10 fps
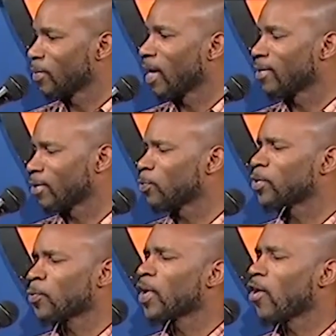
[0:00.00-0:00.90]
Man,
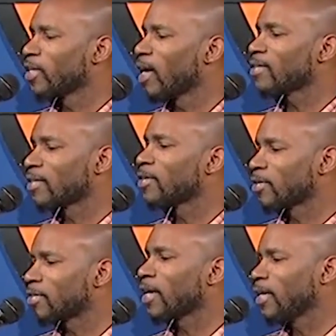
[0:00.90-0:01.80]
did we all not see
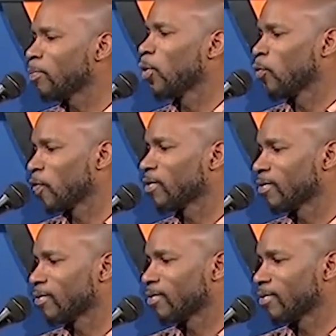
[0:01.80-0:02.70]
the same movie?
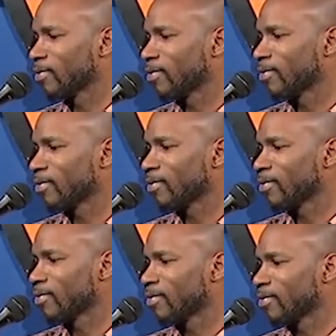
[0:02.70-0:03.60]

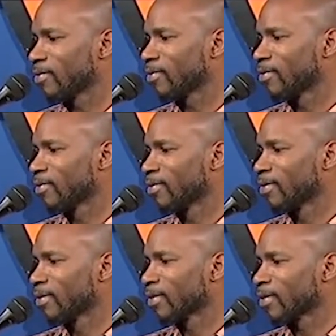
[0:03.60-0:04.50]

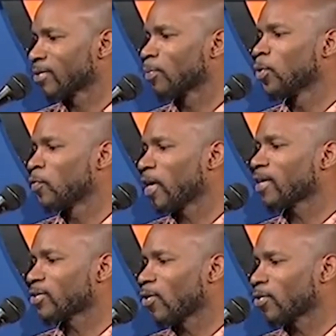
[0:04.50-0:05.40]
Because the movie
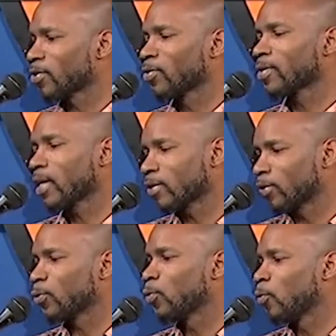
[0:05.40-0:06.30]
I saw, she looked like
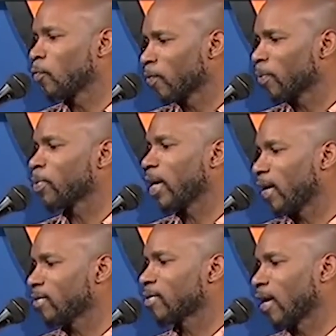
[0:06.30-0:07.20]
the dude from The
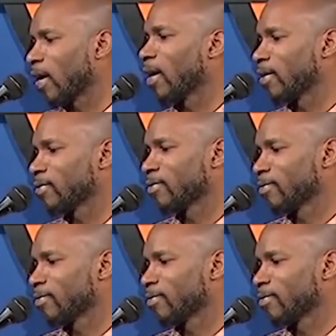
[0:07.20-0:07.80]
Blind Side.